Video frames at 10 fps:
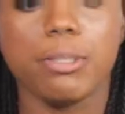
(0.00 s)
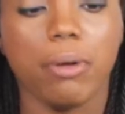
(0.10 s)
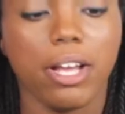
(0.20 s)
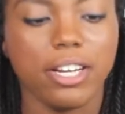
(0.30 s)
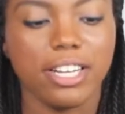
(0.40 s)
This
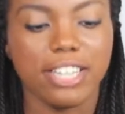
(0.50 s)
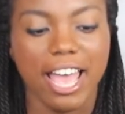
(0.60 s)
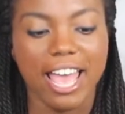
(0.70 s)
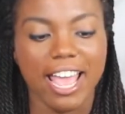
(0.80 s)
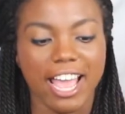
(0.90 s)
product,
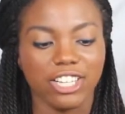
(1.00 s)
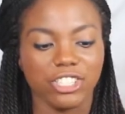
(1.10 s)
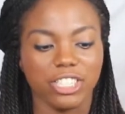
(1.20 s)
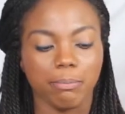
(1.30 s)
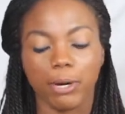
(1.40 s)
I
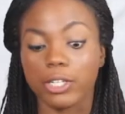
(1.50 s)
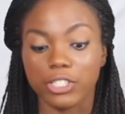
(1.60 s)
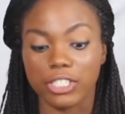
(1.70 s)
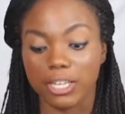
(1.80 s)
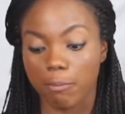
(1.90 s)
actually
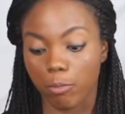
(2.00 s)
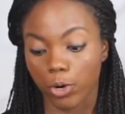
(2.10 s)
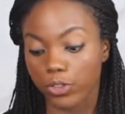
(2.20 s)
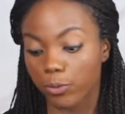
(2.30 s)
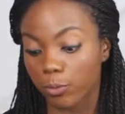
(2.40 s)
purchased it
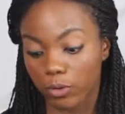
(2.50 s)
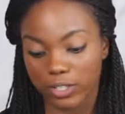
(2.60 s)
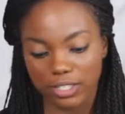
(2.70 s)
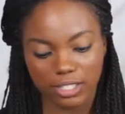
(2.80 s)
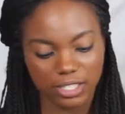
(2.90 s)
more than
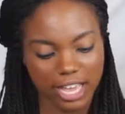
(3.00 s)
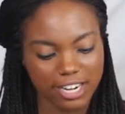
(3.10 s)
once.